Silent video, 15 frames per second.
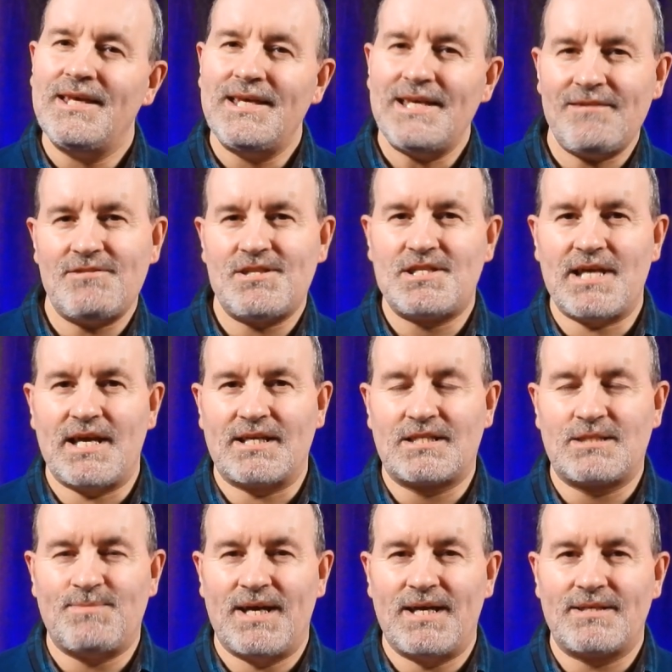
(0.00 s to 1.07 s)
Here are the tech
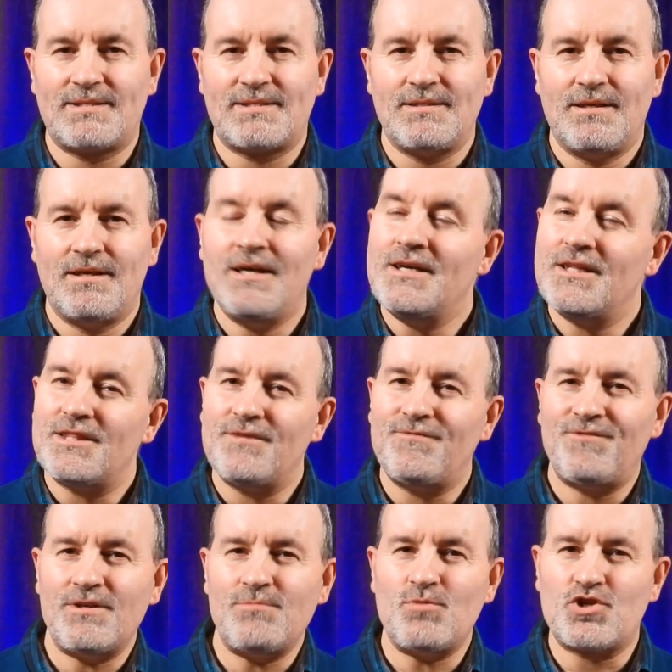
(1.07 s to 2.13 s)
specs. The
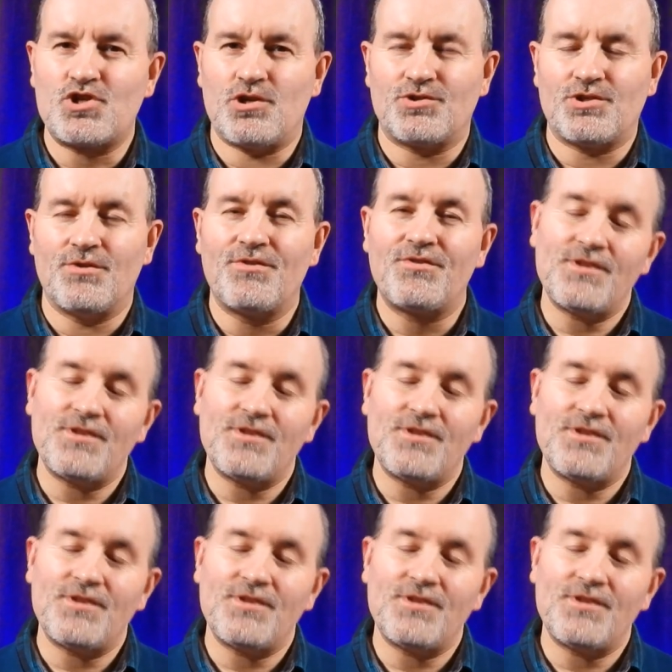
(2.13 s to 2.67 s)
film was shot on